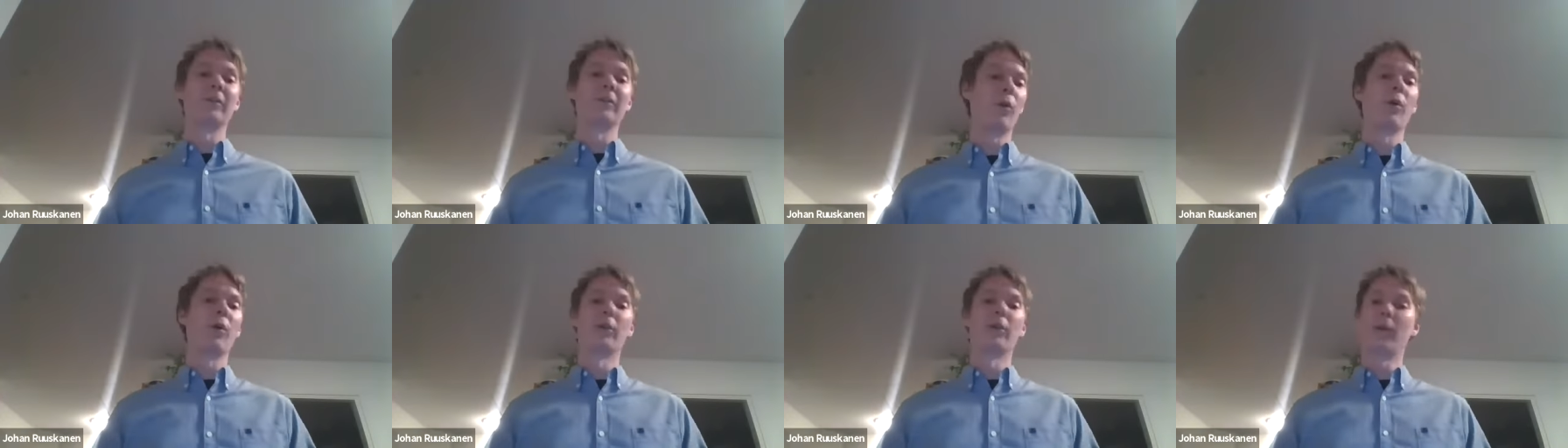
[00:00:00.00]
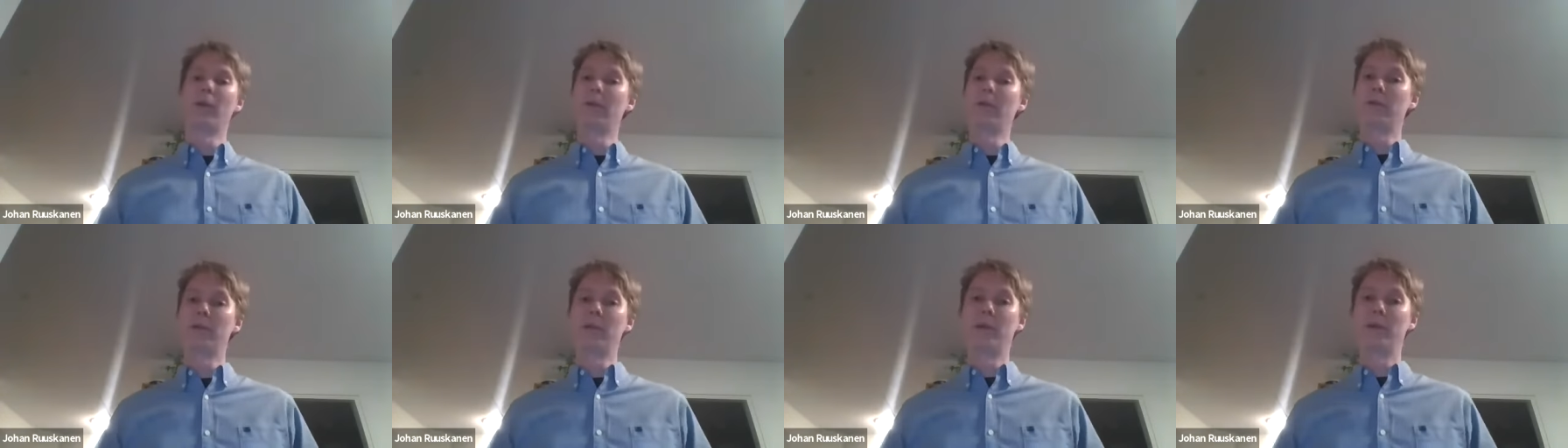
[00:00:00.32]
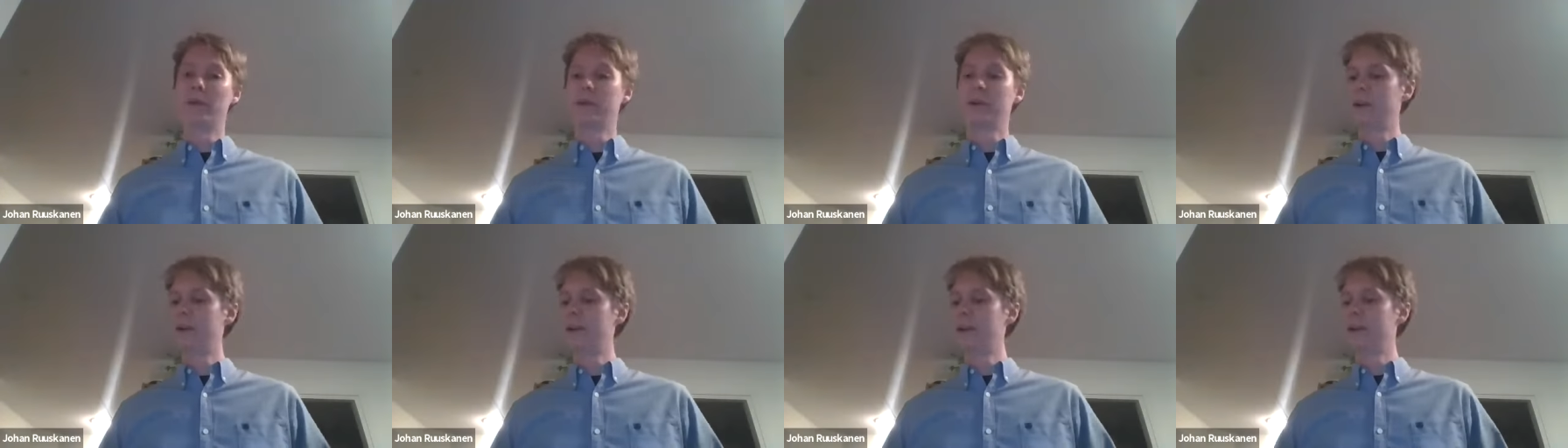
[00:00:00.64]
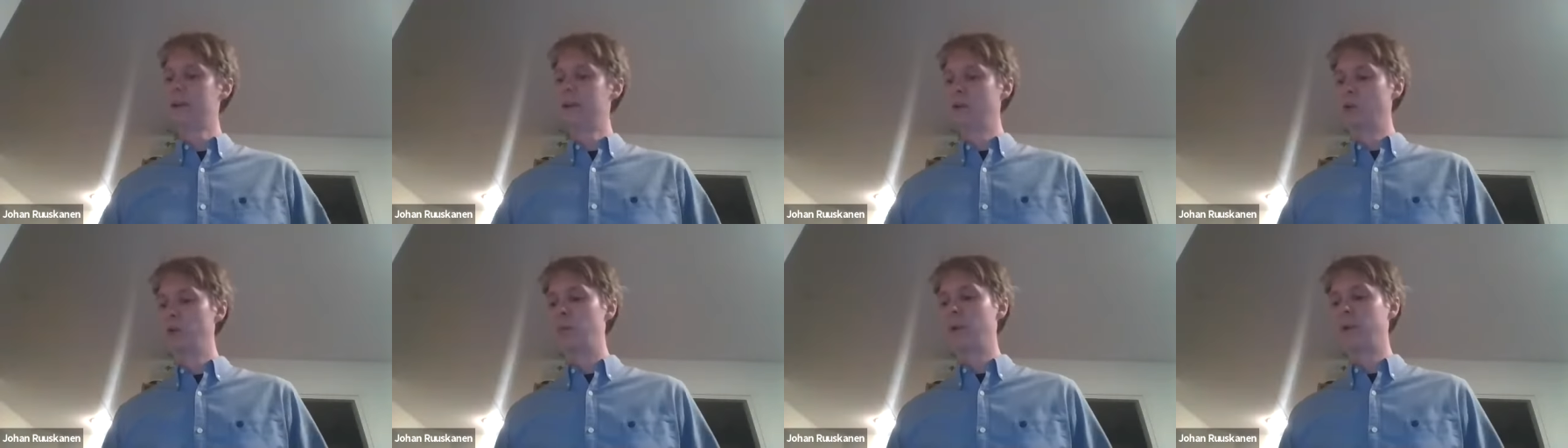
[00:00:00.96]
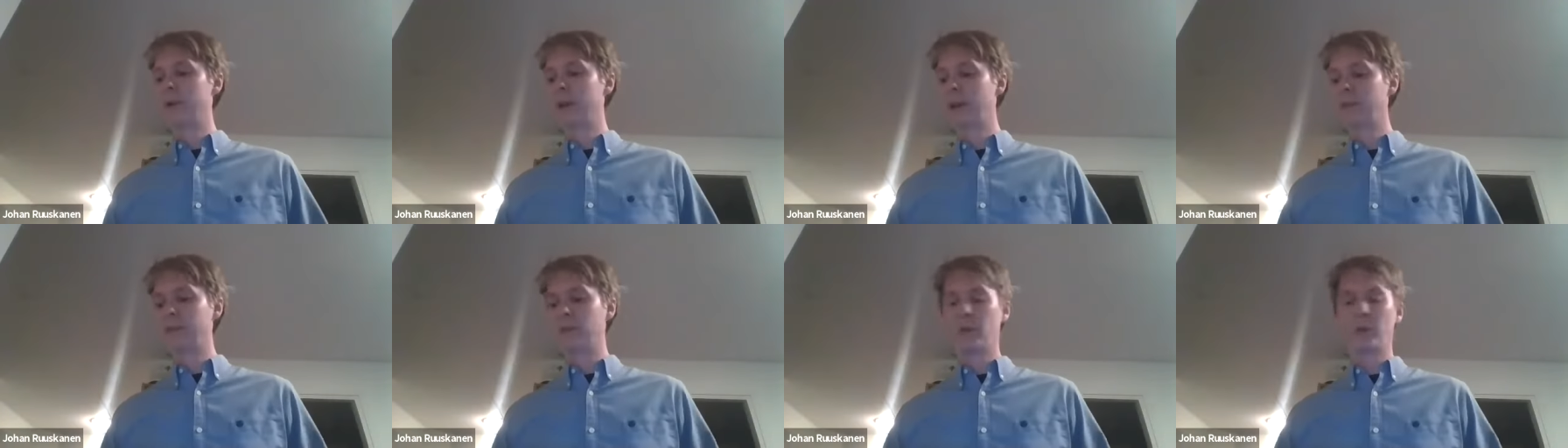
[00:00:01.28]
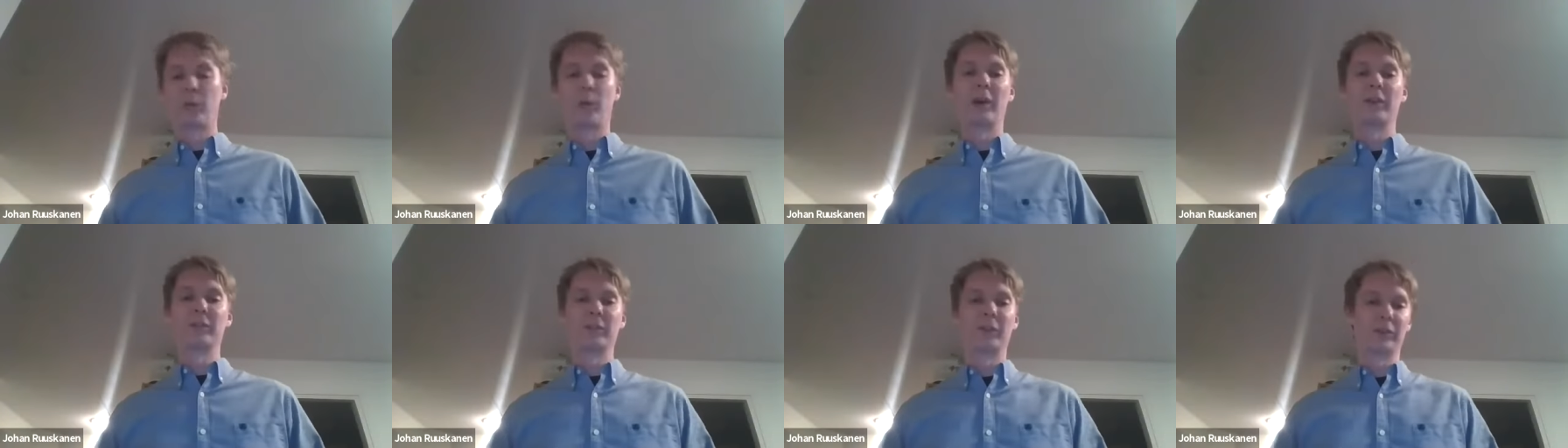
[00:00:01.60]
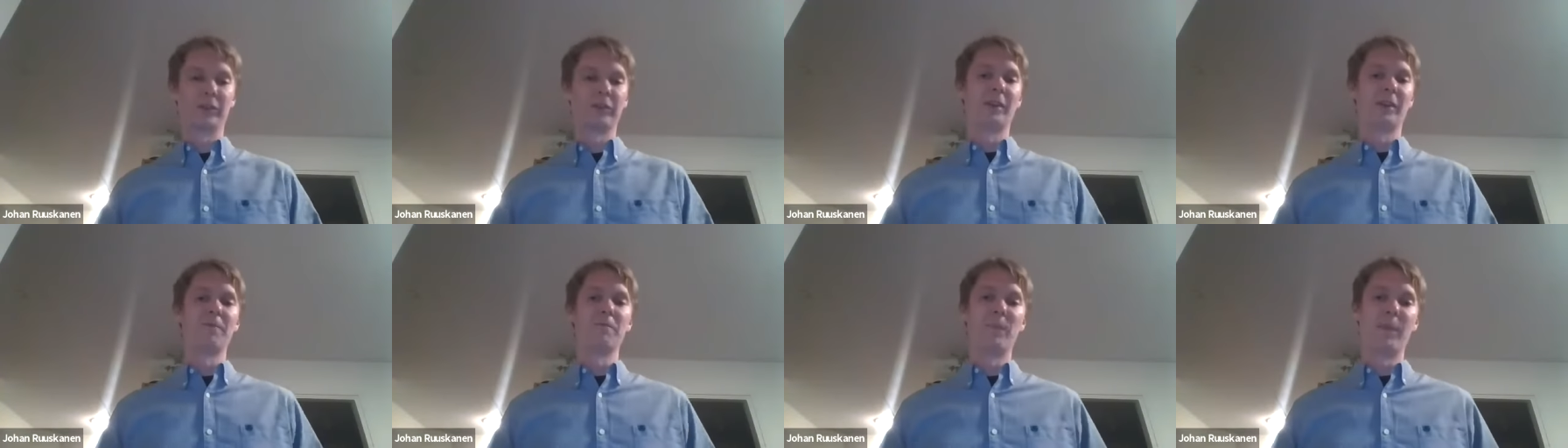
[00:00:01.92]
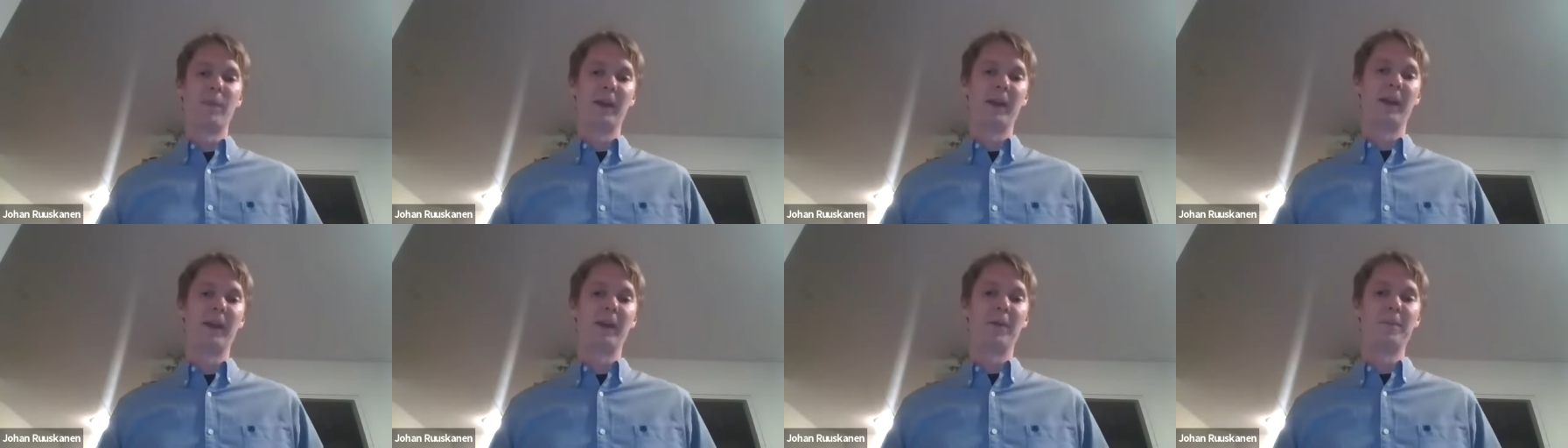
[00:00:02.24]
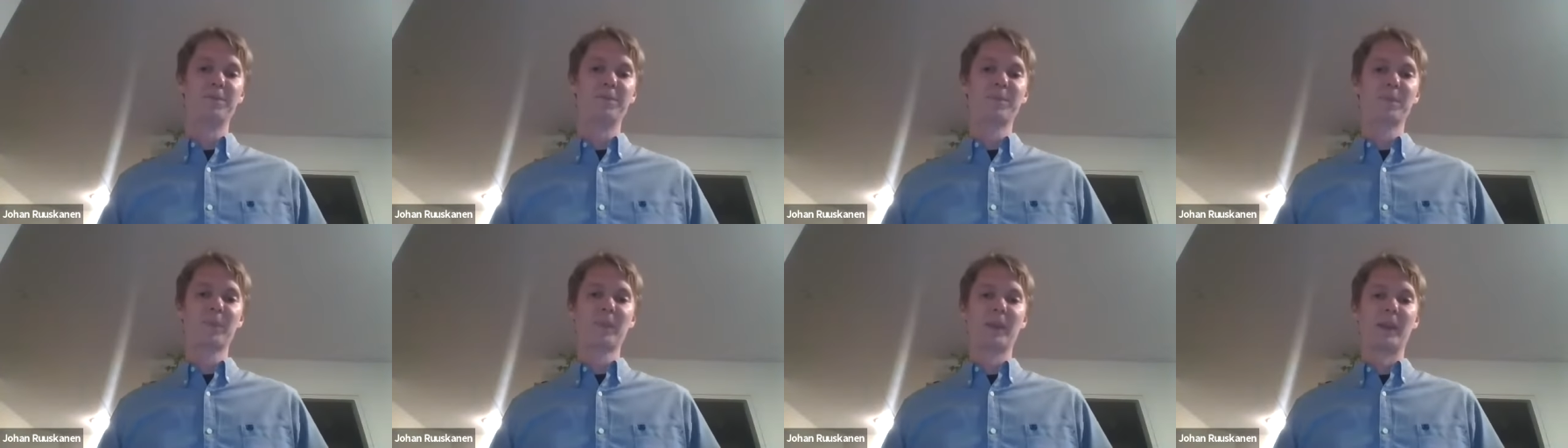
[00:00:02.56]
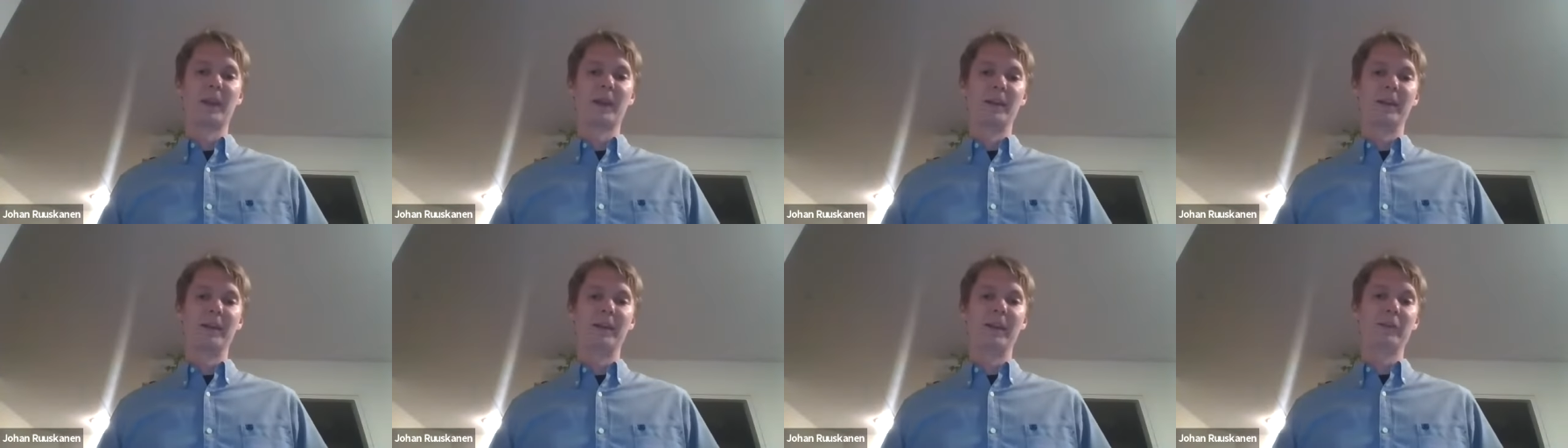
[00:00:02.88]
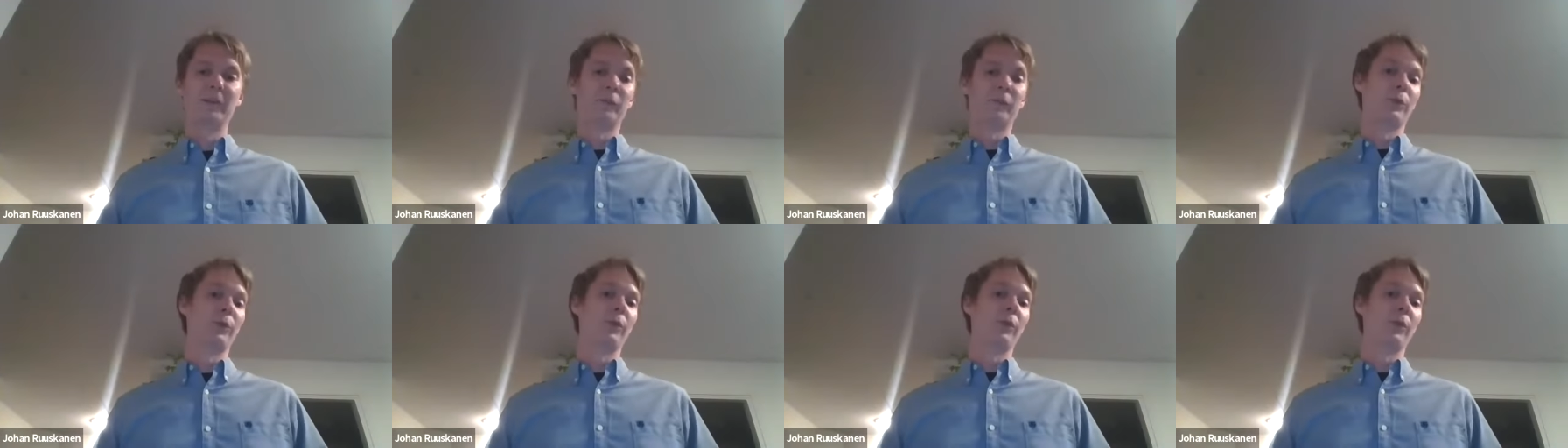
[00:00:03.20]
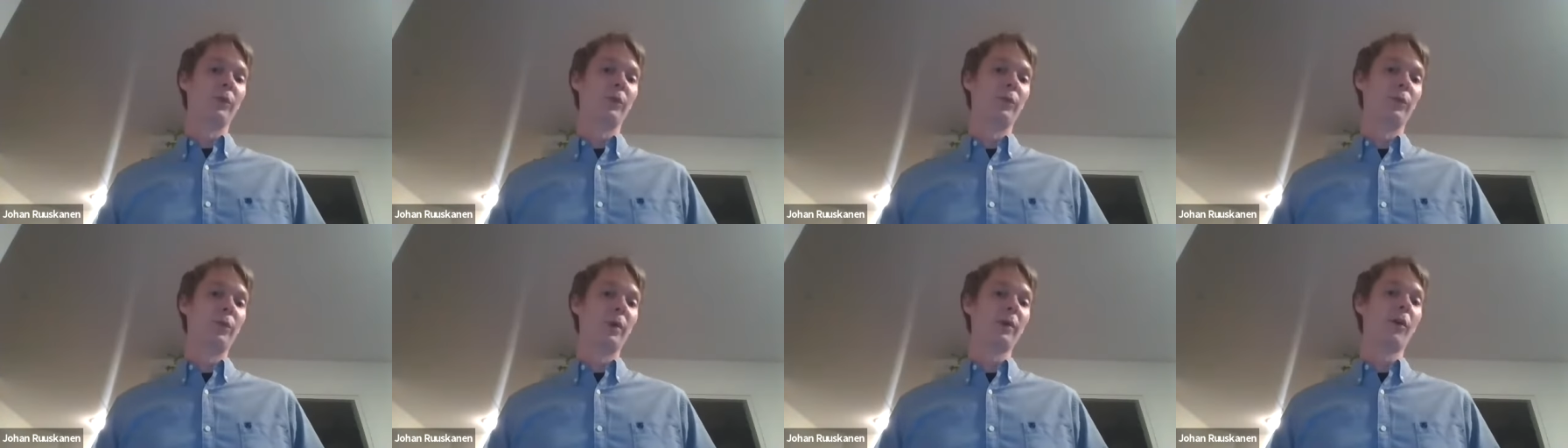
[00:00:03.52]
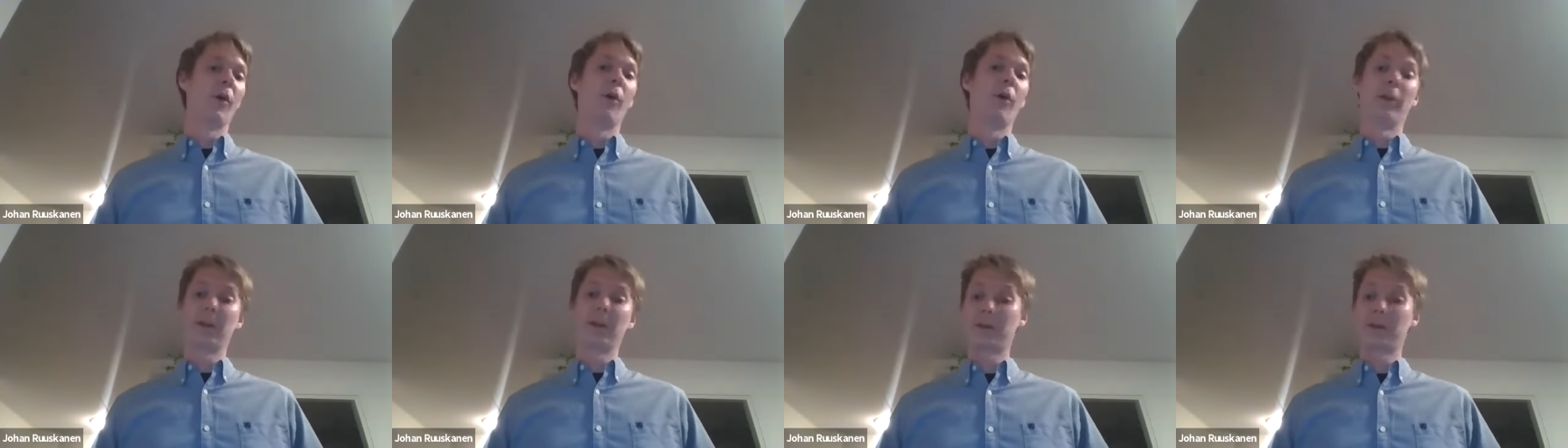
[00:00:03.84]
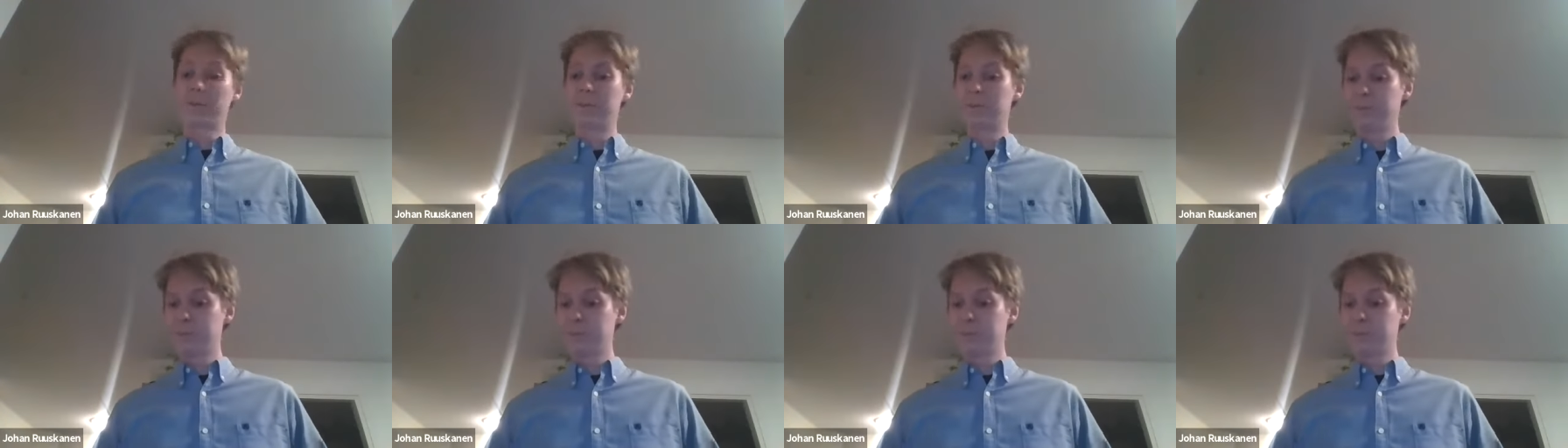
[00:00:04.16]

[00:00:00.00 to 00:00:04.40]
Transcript: All the other duplicated requests are simply disregarded.